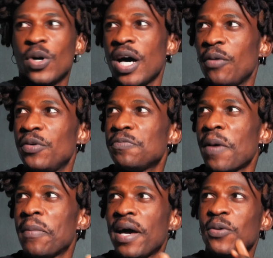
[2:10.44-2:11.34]
I wish my
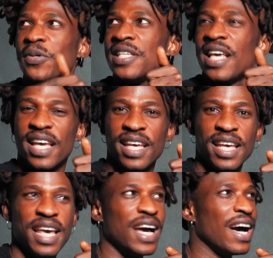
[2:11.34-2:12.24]
mic was here.
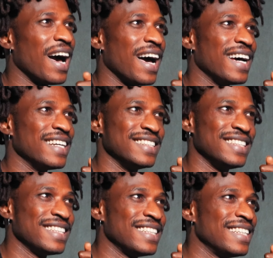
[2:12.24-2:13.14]
And
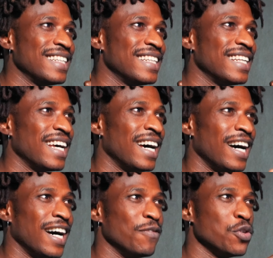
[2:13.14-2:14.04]

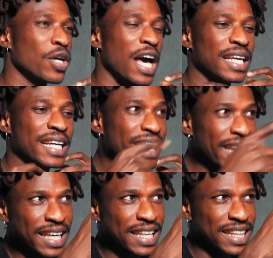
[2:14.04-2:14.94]
you can
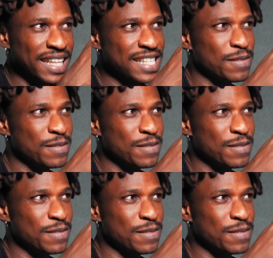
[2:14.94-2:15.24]
click this